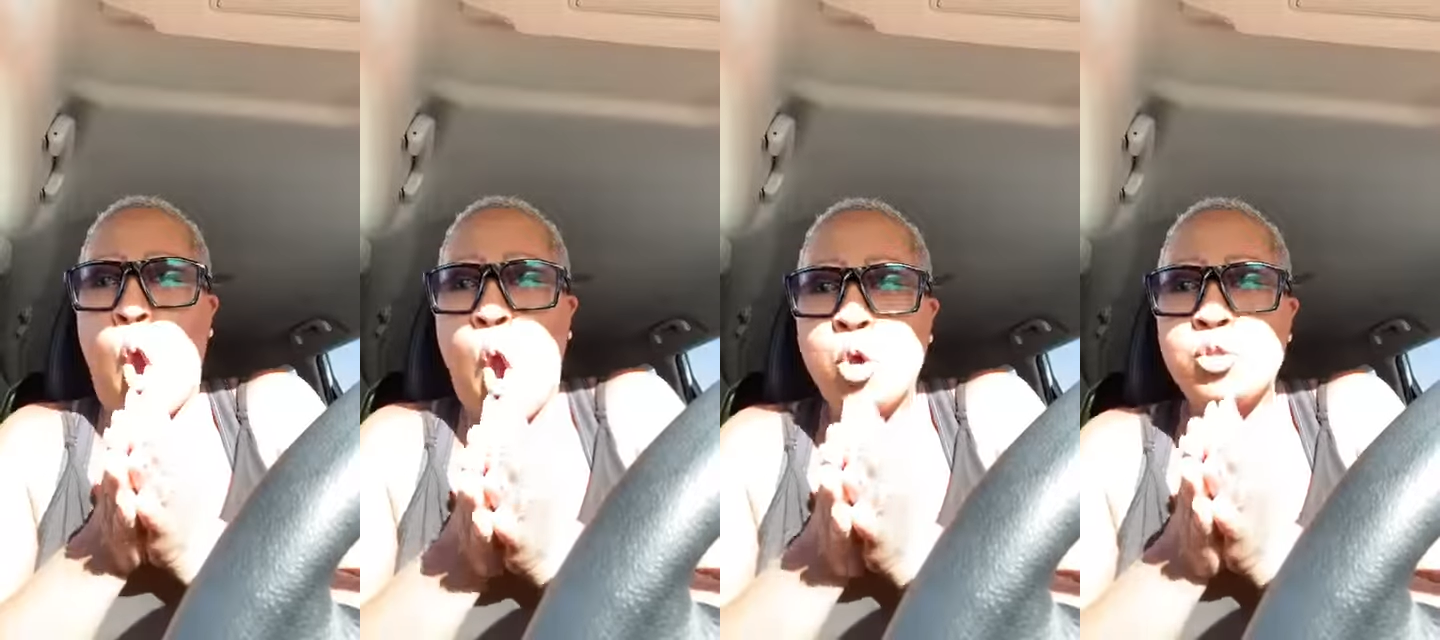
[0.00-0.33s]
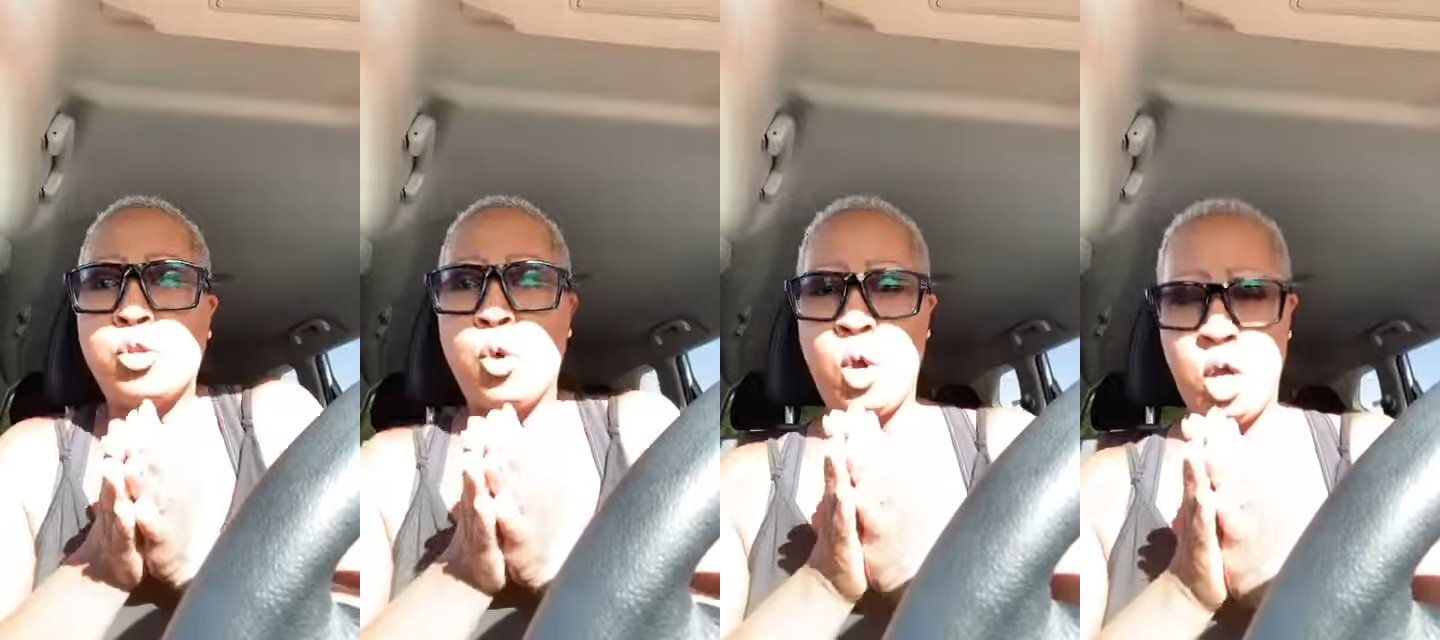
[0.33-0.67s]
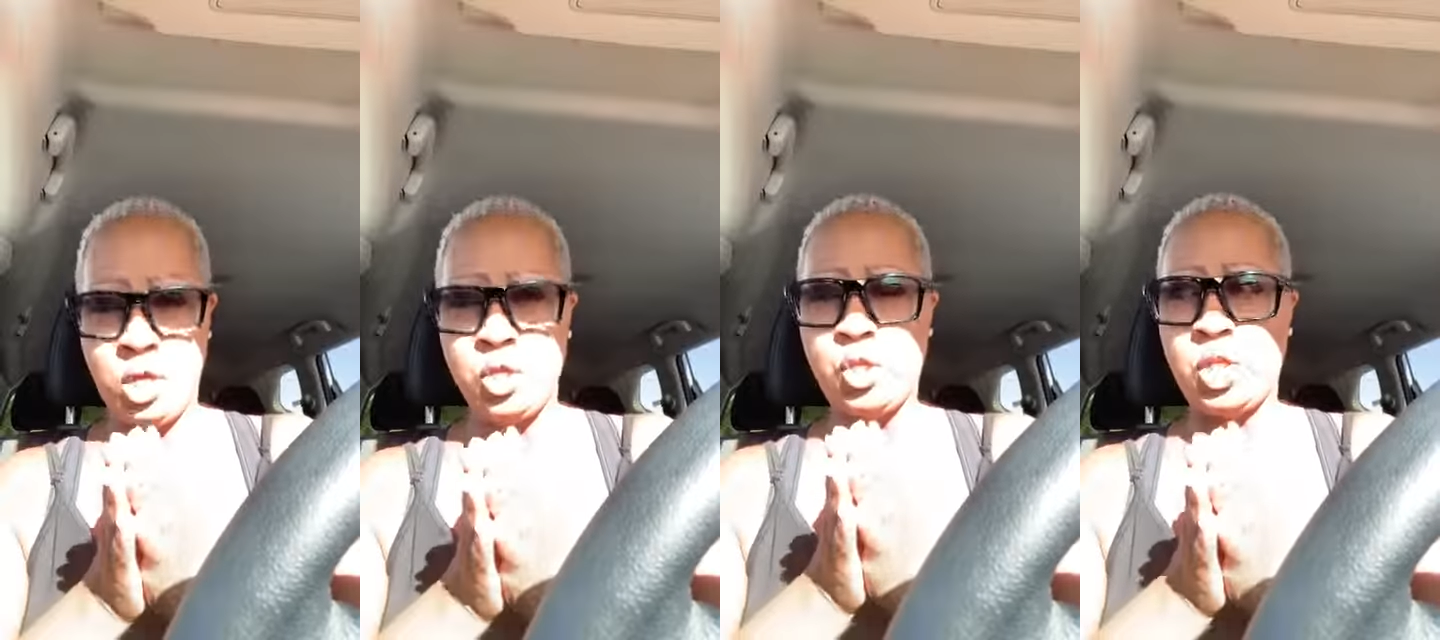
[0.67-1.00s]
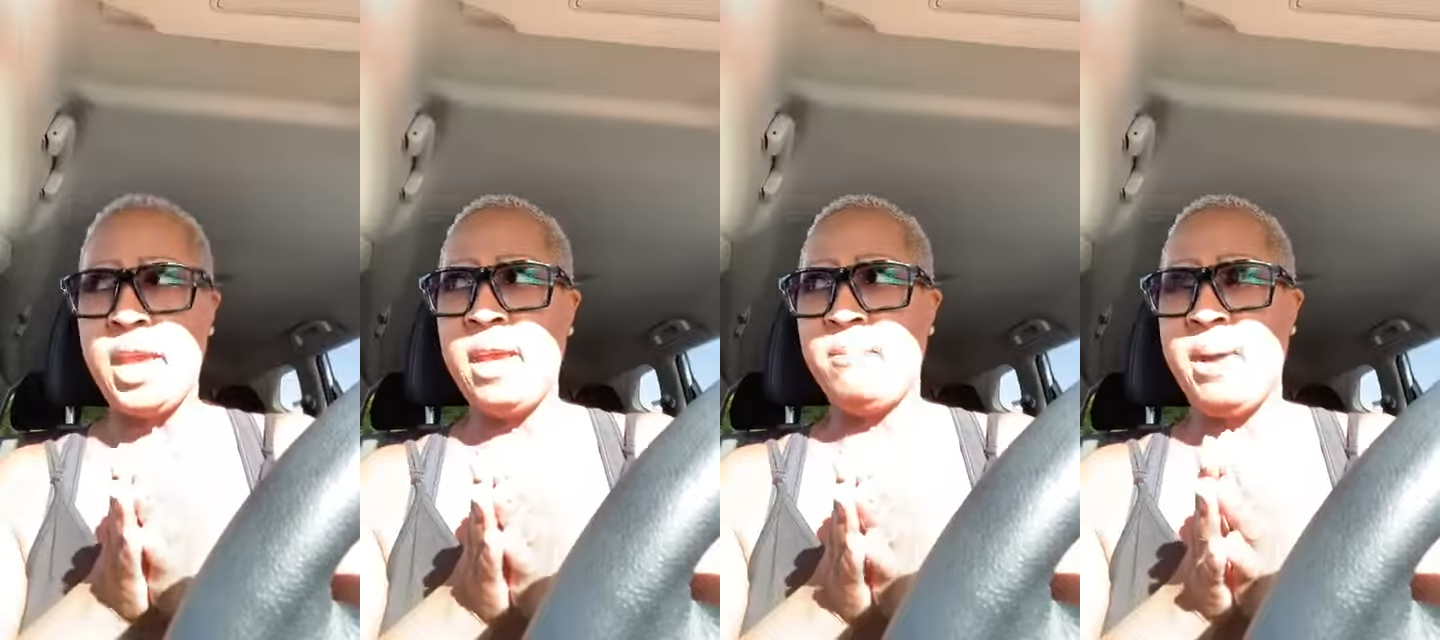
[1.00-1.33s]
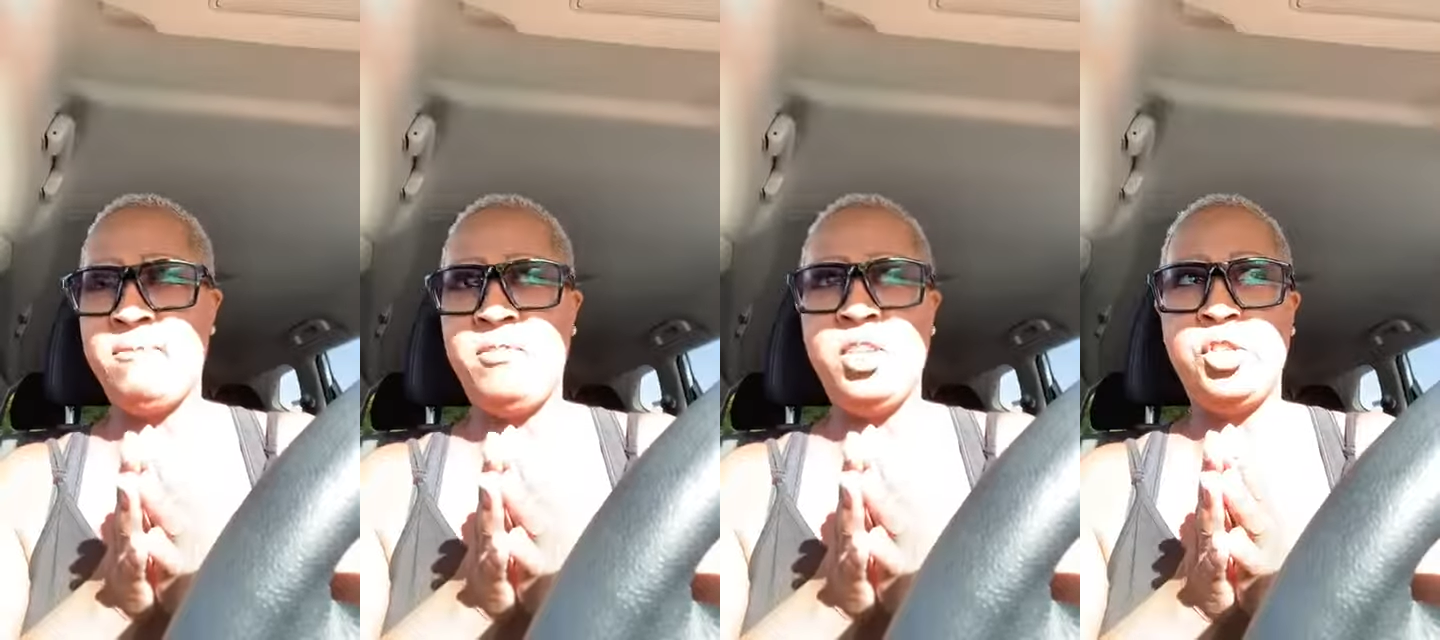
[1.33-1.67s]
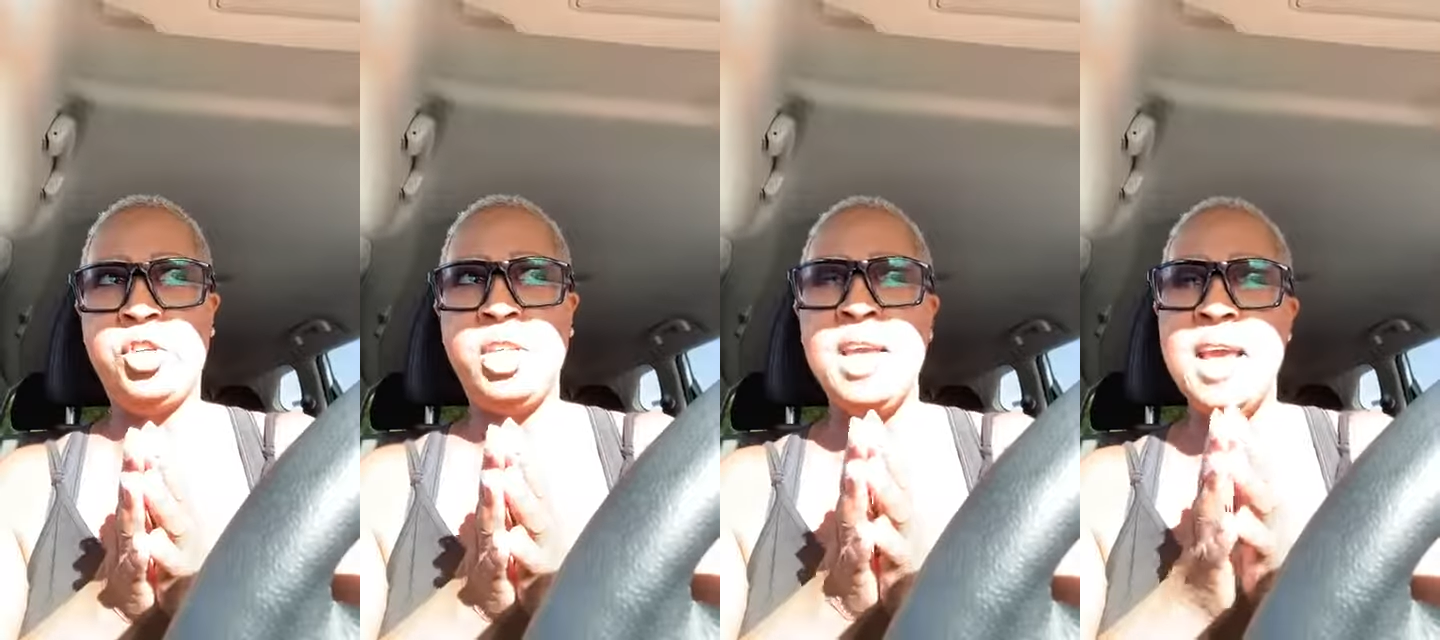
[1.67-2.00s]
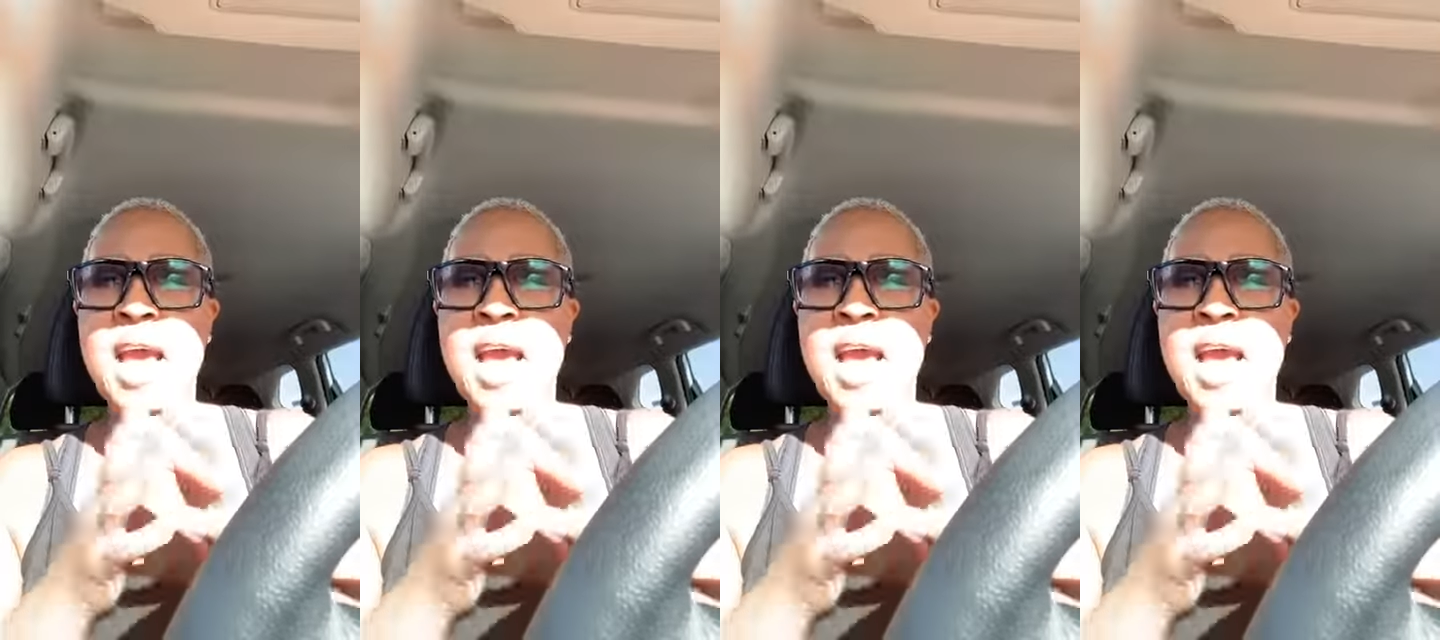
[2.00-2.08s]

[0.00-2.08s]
also understand my vision.